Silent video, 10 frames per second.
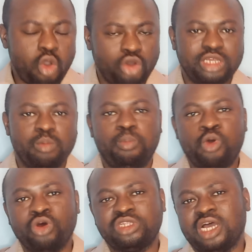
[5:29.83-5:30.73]

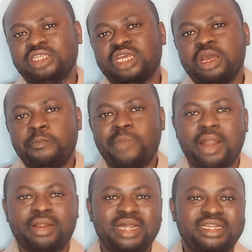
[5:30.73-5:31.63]
unimportant,
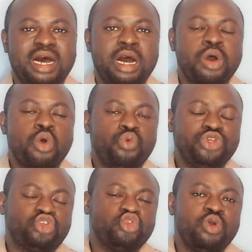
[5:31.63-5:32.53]
but rather
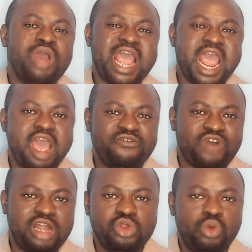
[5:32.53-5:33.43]
we should
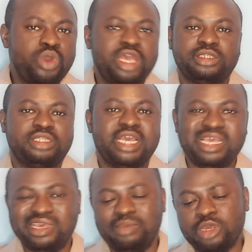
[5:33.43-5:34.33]
evaluate
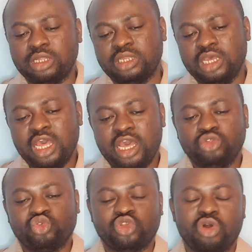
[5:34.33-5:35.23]
the email.
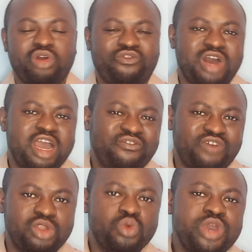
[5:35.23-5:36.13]
And to talk of
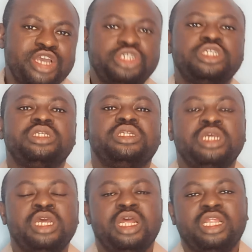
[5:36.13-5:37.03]
evaluation,
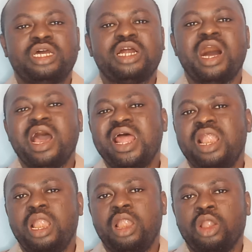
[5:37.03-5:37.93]
there are
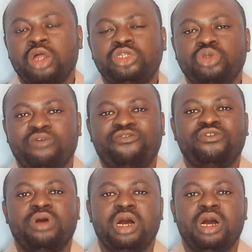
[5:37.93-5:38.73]
a lot of